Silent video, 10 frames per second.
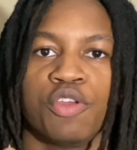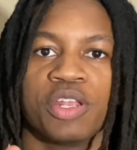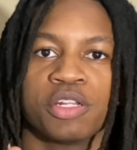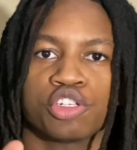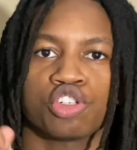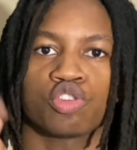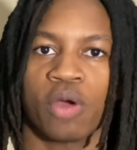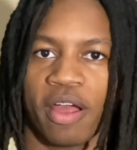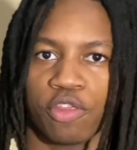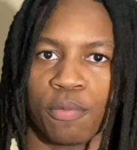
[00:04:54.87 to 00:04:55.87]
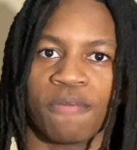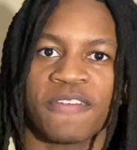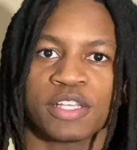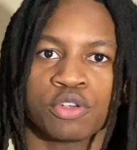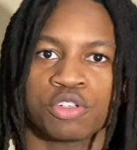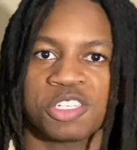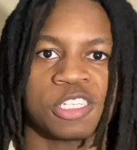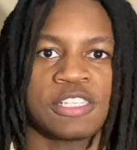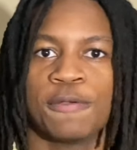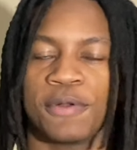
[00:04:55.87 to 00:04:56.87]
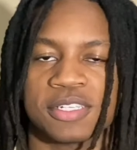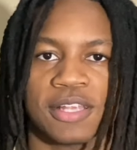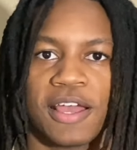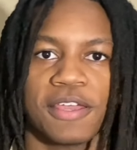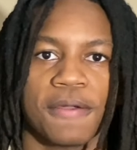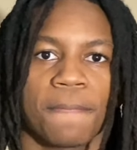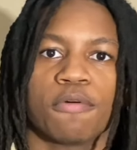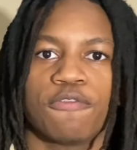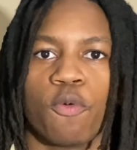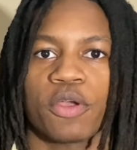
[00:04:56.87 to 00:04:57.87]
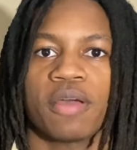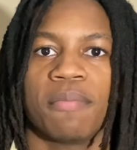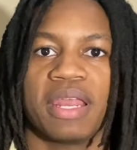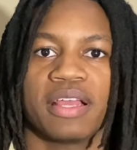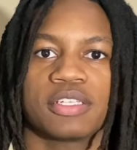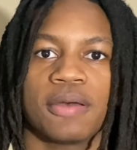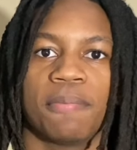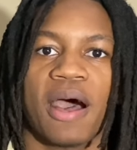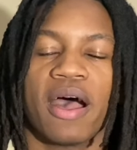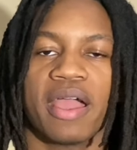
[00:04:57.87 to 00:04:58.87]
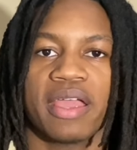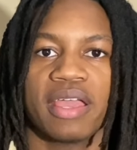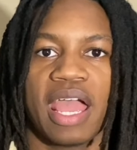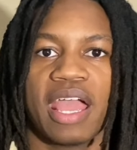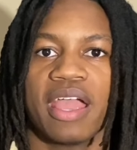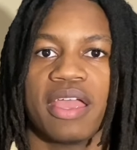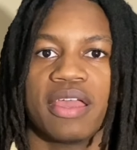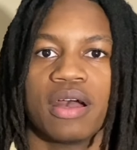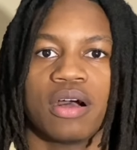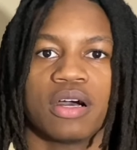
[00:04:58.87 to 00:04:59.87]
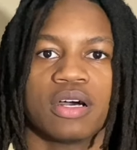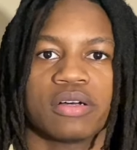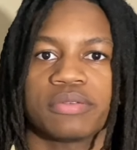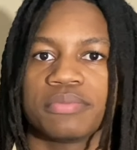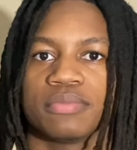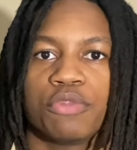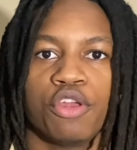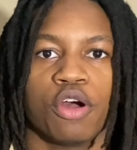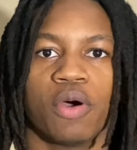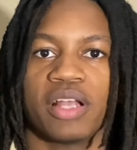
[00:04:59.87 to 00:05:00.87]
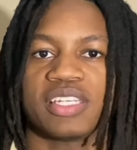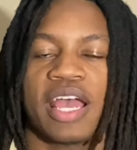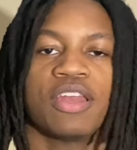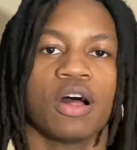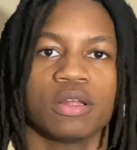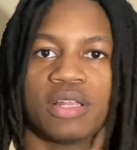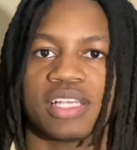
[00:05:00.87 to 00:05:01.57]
and you get to just try out the professor just to see what it's like before committing to buying a a $10